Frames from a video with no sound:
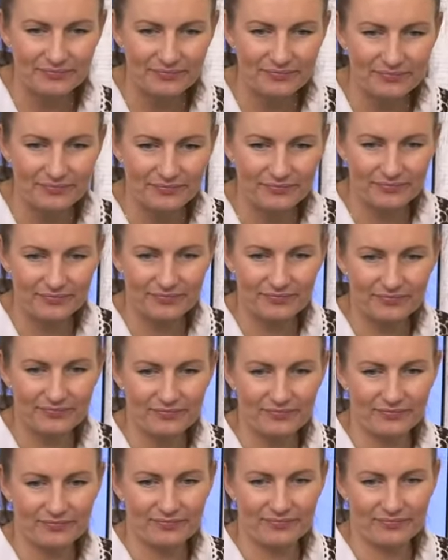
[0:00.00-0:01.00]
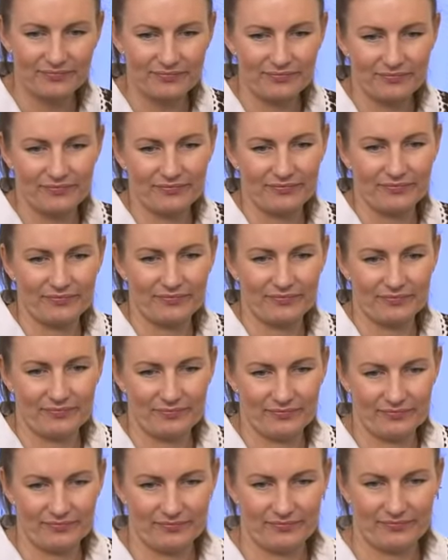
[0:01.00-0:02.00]

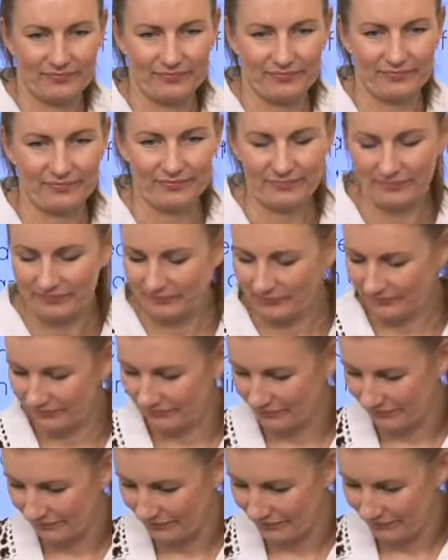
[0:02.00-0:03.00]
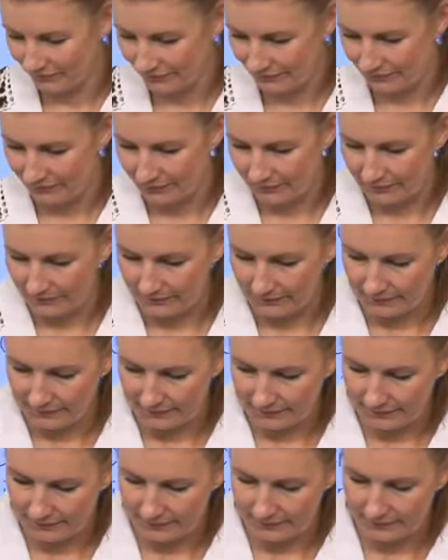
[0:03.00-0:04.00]

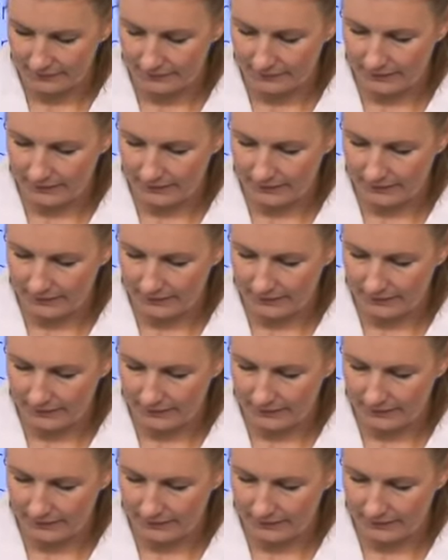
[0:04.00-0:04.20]
Nobody speaks.